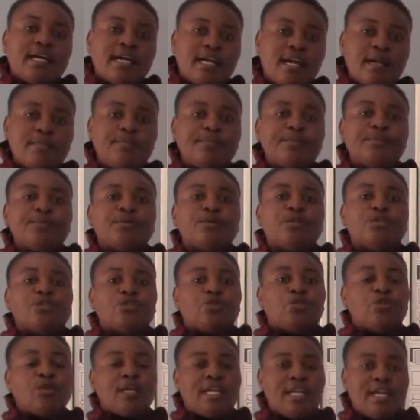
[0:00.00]
help
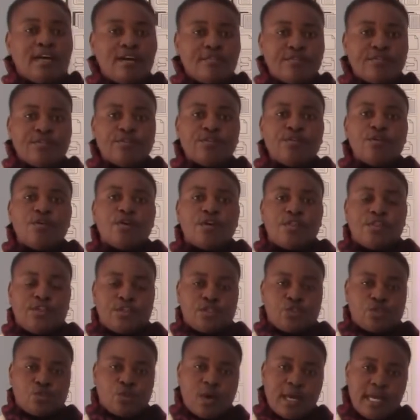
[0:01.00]
to level the
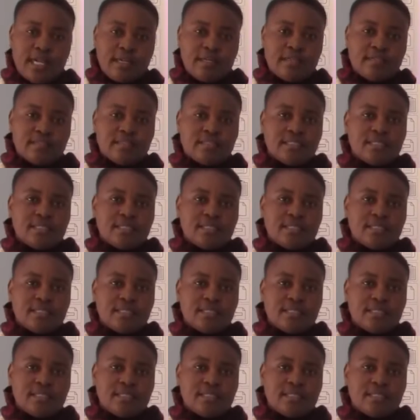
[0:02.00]
soil,